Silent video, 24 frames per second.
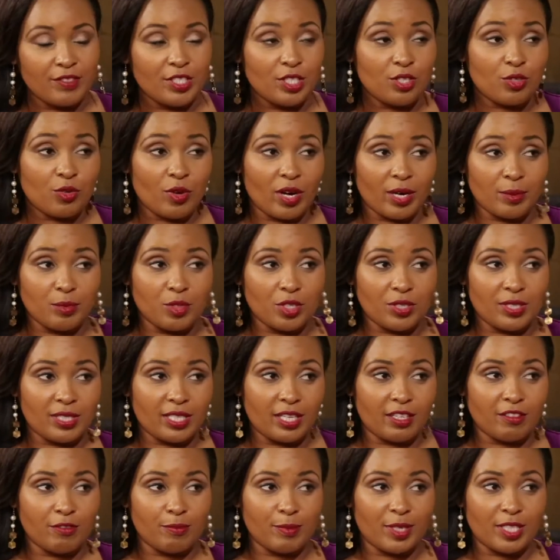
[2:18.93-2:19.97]
described
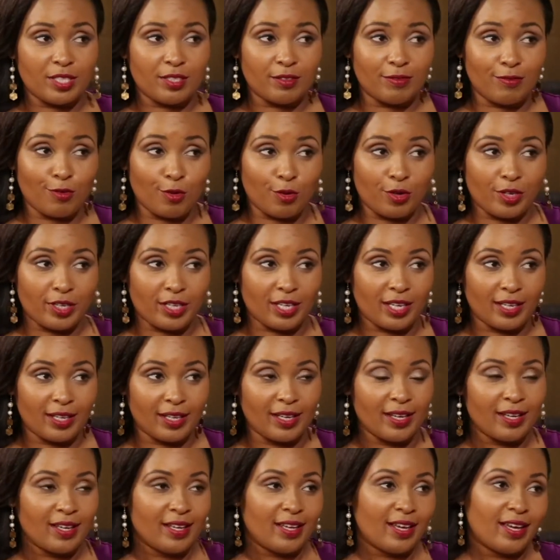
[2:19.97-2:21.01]
yourself metaphorically.
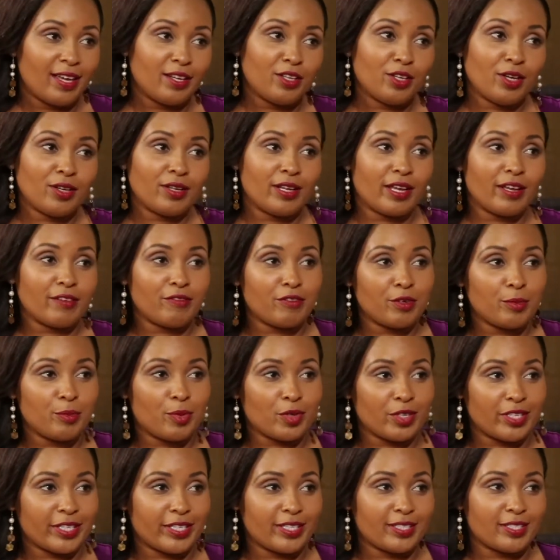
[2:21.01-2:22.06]
And not
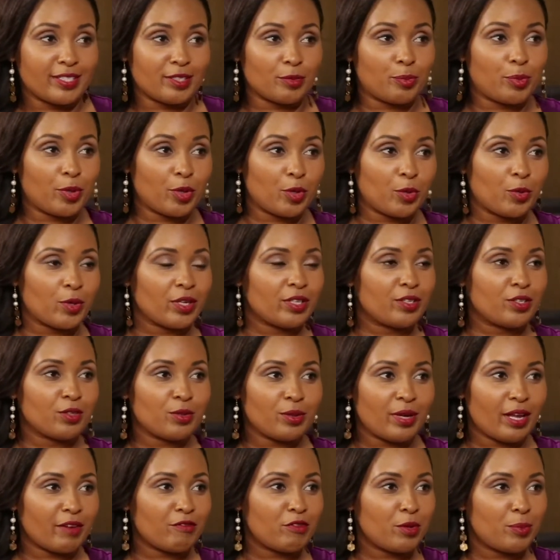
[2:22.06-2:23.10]
everybody is a poet. Not
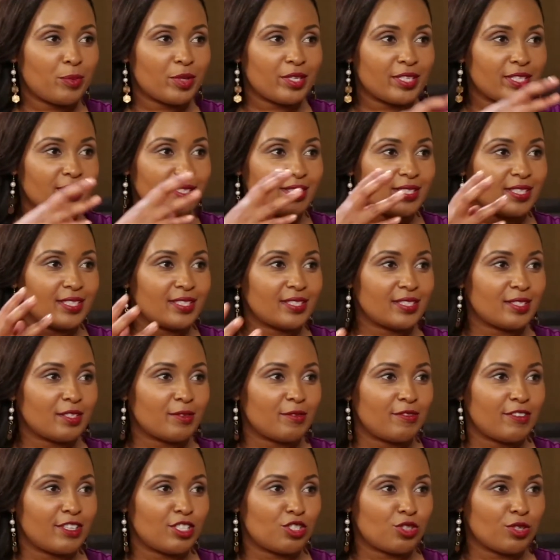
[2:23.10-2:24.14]
everybody sees the
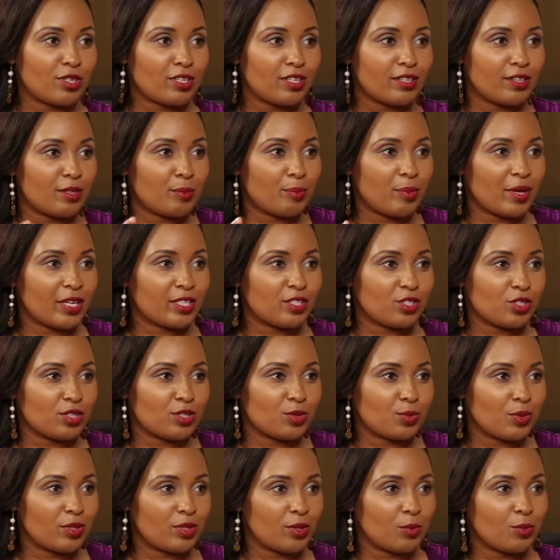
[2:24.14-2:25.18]
vision and the pictures
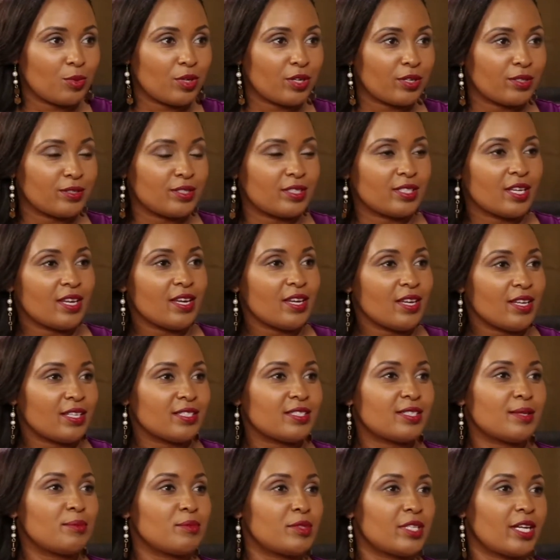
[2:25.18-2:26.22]
with the words.
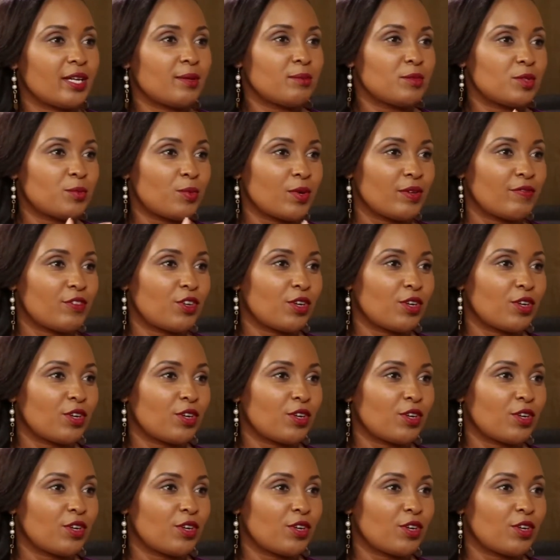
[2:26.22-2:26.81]
Sometimes we've